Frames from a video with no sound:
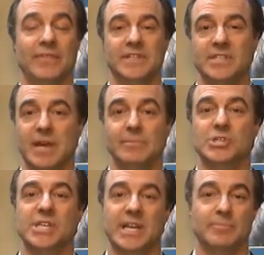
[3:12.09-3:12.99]
at the time you
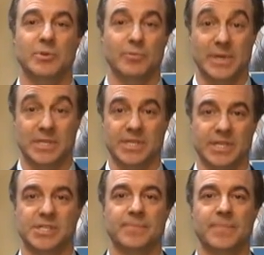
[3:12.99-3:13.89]
set up your
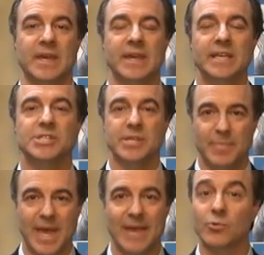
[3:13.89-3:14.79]
business is the
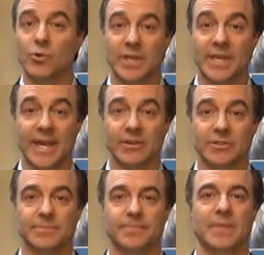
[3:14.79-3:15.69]
payroll account.